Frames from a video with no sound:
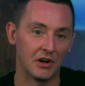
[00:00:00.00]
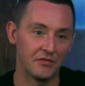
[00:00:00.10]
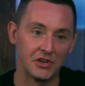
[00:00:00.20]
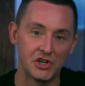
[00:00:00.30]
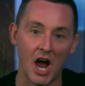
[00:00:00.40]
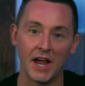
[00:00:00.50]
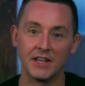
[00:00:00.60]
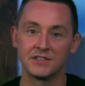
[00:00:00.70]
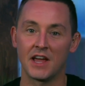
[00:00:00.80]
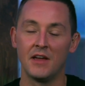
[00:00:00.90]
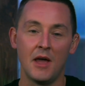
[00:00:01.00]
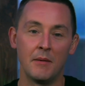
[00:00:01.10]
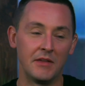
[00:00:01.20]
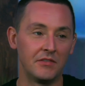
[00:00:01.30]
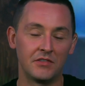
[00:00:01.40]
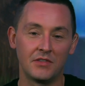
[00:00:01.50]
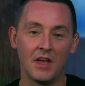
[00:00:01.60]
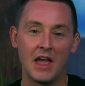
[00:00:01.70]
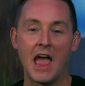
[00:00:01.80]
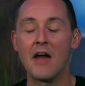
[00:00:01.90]
If the Giants, I mean,
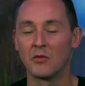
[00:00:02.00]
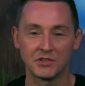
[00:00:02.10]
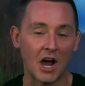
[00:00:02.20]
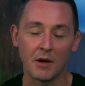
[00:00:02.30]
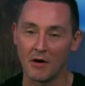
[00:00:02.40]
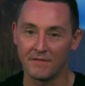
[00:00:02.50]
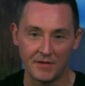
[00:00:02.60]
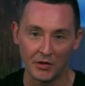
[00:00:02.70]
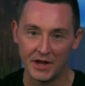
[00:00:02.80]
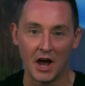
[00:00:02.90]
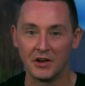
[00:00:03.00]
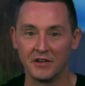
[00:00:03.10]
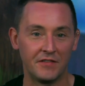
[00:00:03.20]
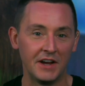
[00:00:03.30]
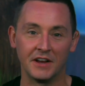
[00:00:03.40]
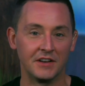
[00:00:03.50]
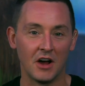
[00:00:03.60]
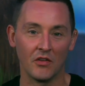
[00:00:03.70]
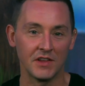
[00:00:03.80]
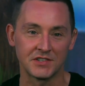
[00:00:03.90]
everyone's talking about Philly undefeated and
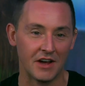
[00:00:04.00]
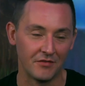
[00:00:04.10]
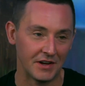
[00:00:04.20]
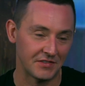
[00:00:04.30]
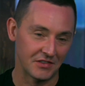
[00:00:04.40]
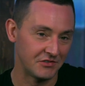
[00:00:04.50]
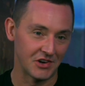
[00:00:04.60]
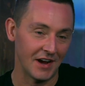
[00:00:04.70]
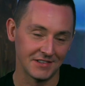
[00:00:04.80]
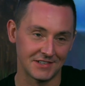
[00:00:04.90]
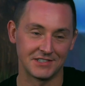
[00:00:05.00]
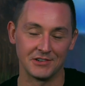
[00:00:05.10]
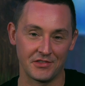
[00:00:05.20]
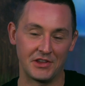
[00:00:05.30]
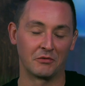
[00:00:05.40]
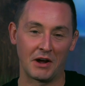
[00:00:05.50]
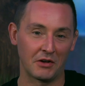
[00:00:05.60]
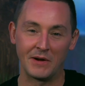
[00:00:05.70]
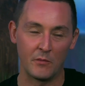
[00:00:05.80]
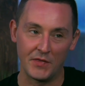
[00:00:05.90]
all this stuff. Like, the Giants could still
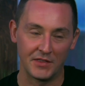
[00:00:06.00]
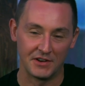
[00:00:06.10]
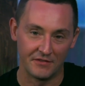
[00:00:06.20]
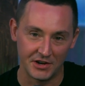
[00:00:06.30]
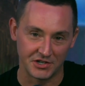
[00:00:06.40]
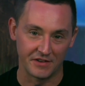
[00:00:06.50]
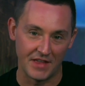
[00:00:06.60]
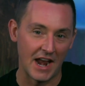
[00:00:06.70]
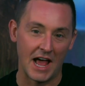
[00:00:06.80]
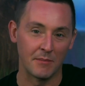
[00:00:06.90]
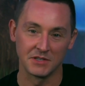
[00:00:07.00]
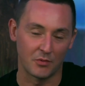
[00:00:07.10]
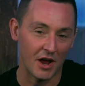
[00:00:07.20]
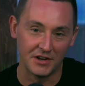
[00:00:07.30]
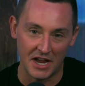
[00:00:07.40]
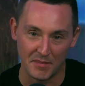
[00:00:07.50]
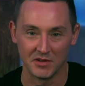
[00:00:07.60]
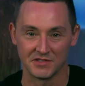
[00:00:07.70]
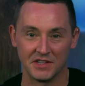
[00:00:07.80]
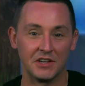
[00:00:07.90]
theoretically win the division. If that happens, Brian
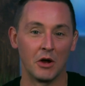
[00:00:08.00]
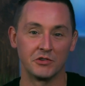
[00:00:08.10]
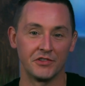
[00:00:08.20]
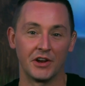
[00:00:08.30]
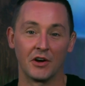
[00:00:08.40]
Daboll's the coach of the year.